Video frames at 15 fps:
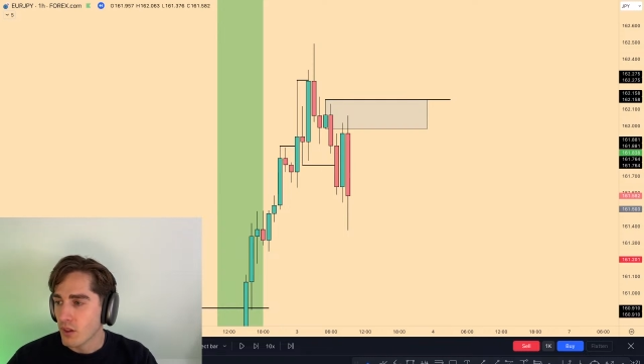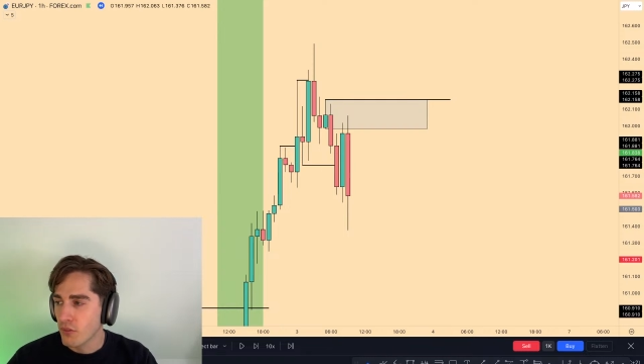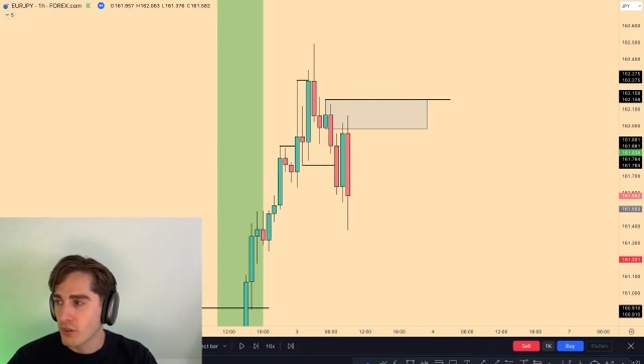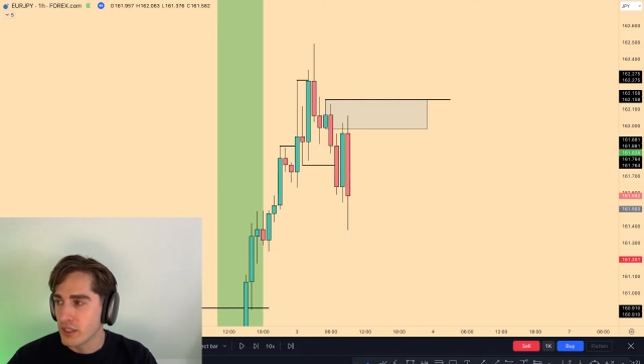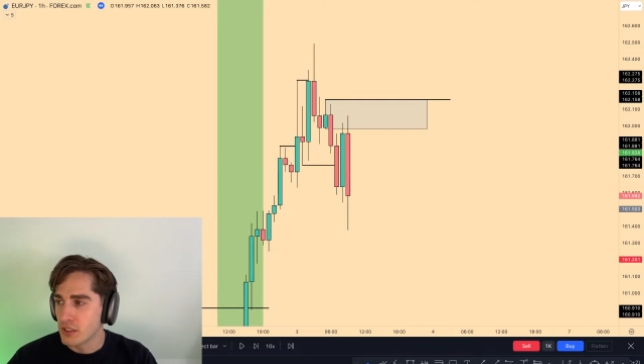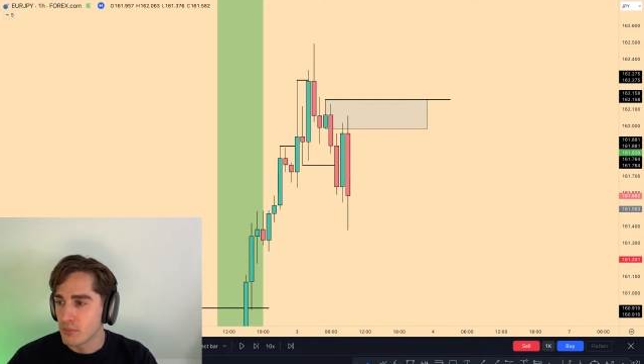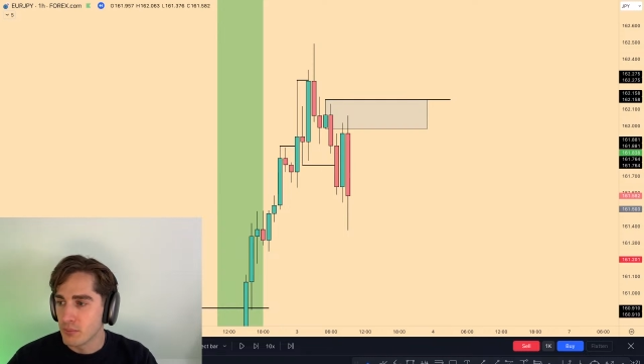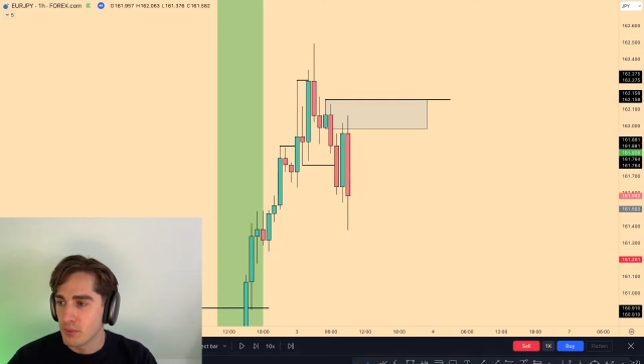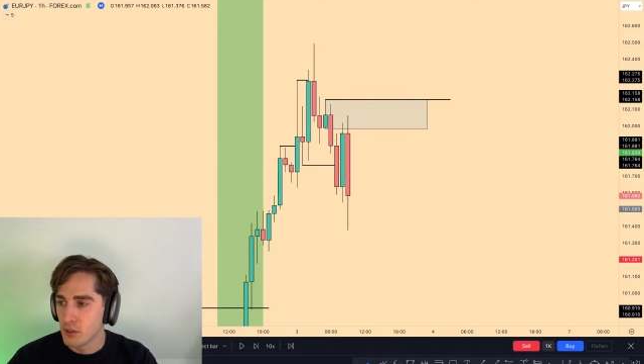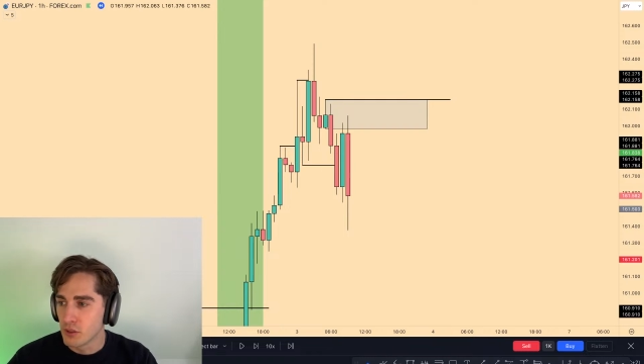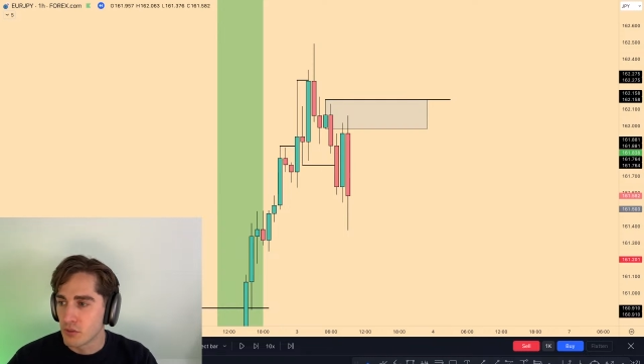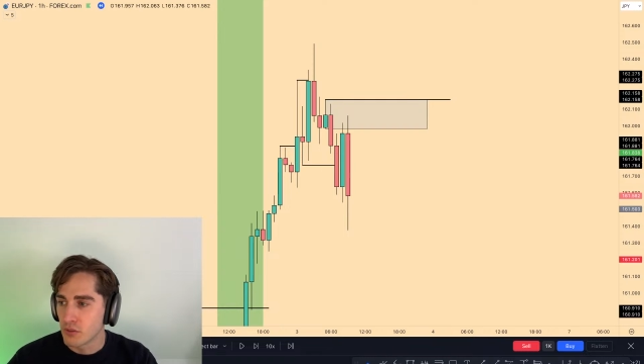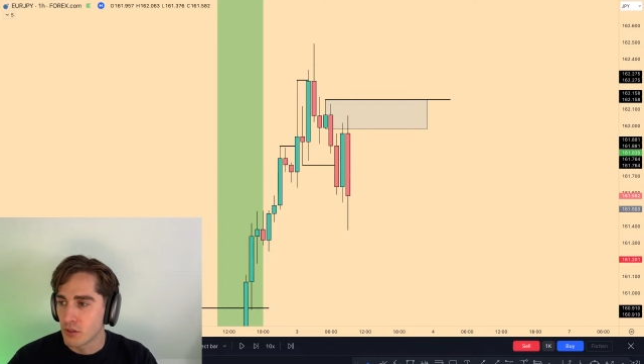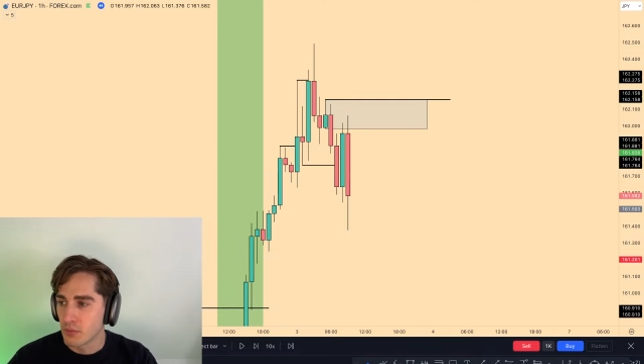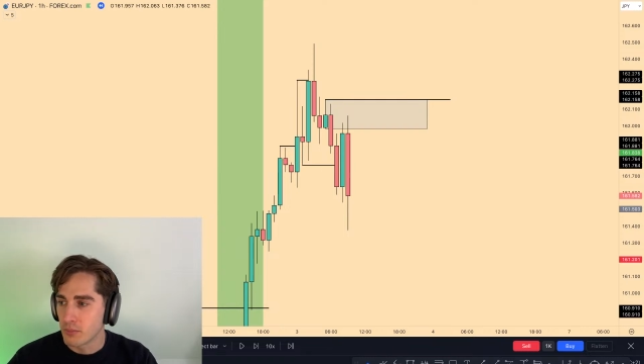for this
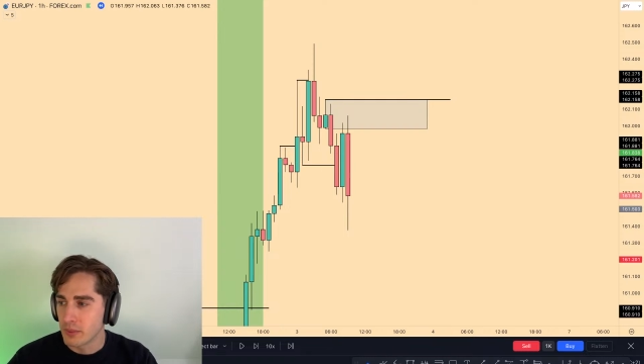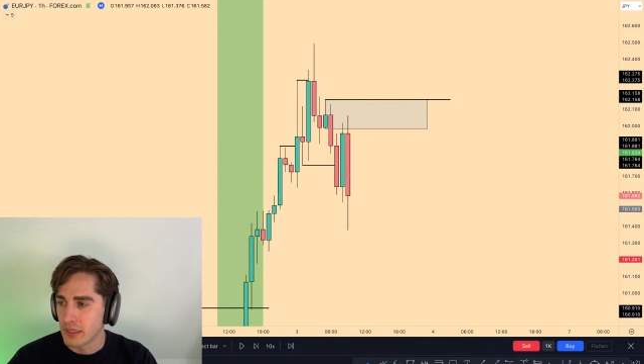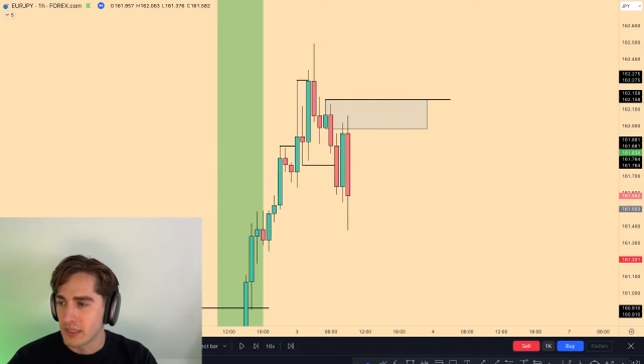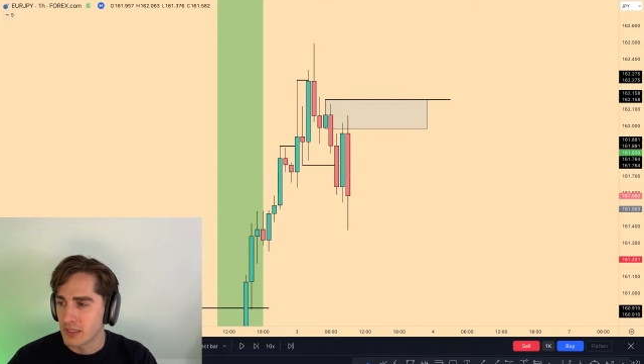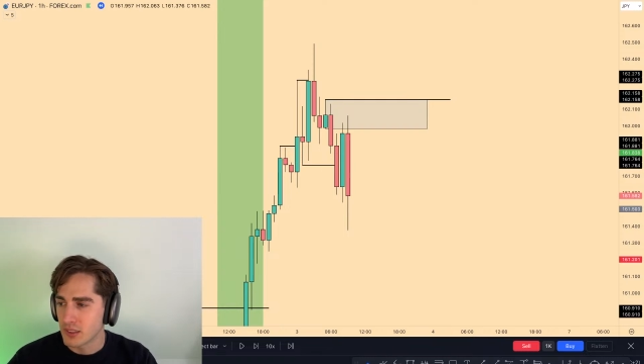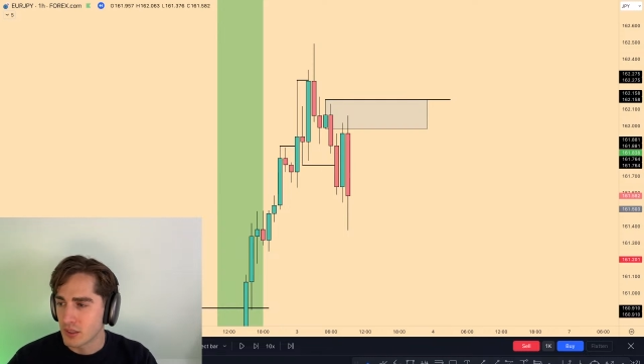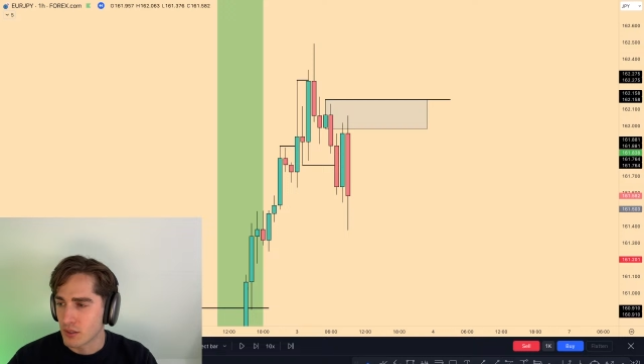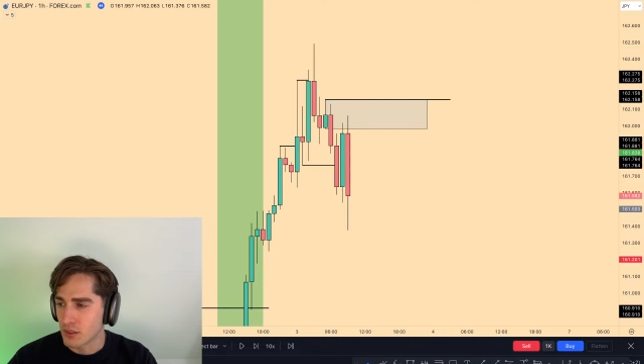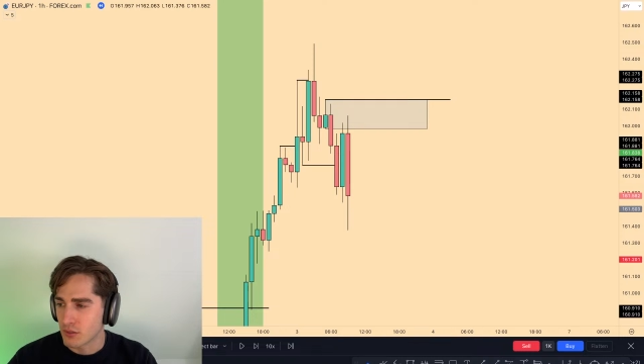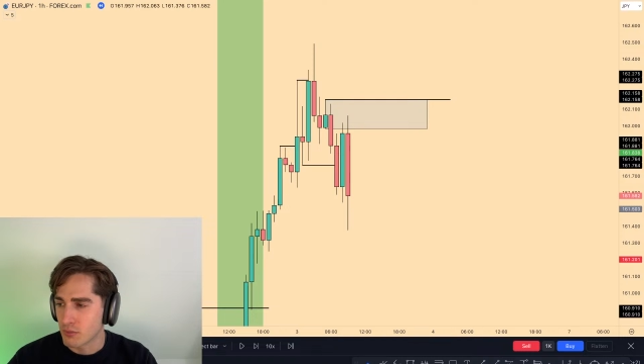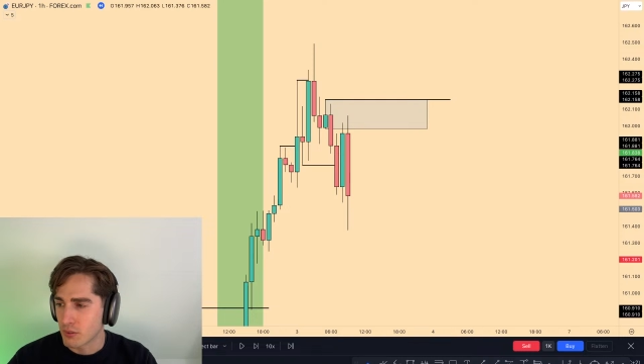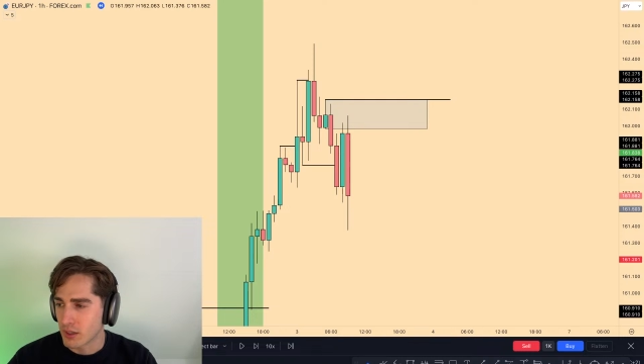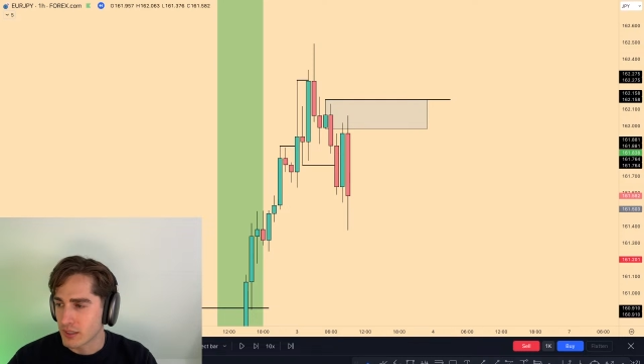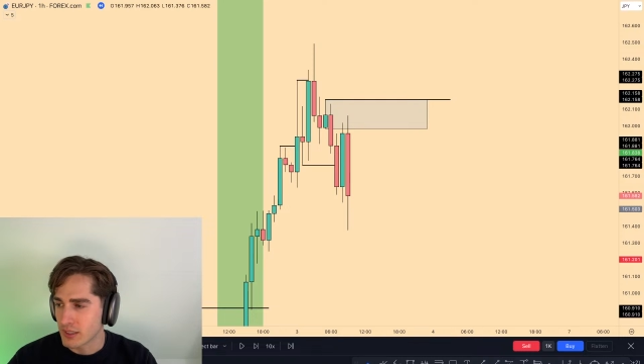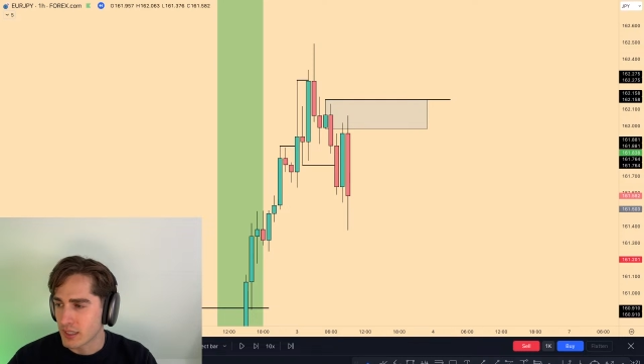beautiful piece of
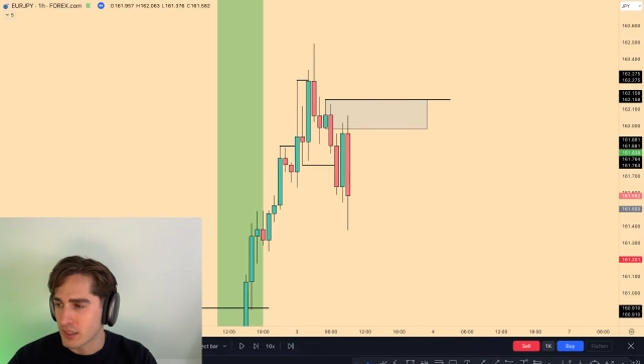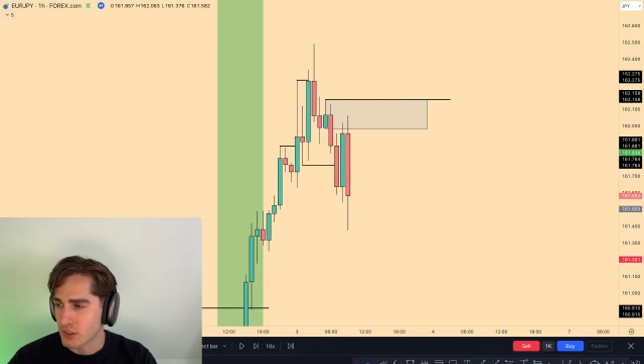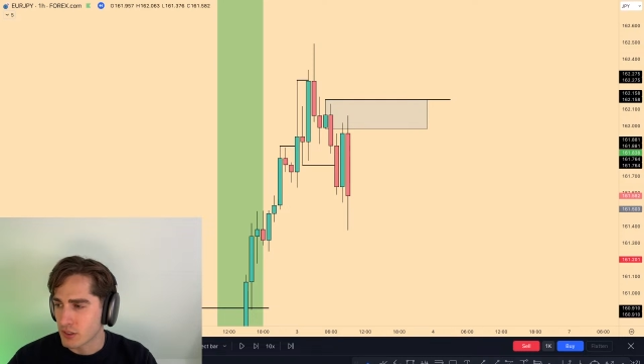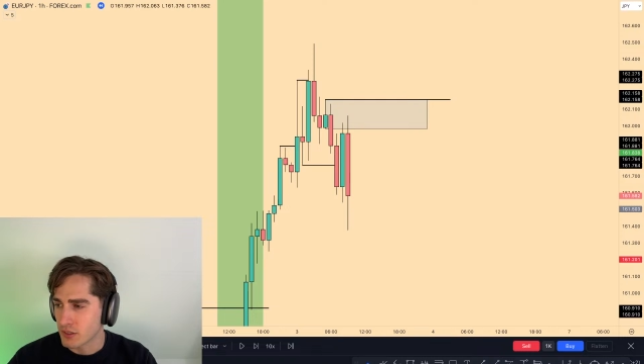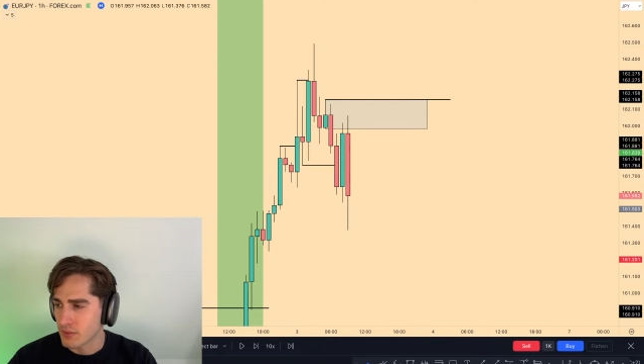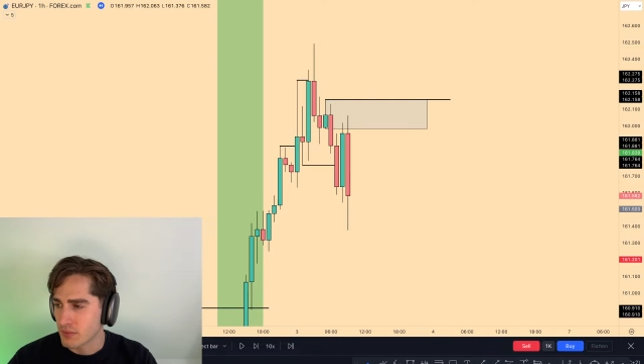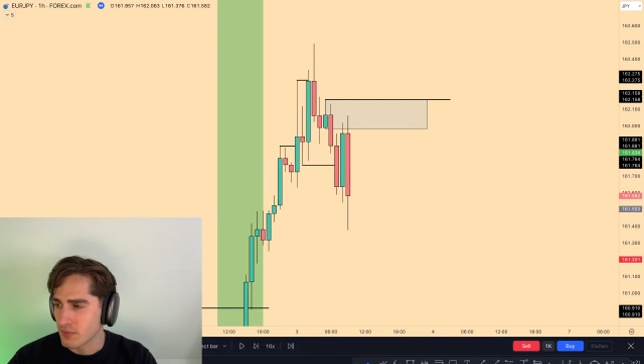price action.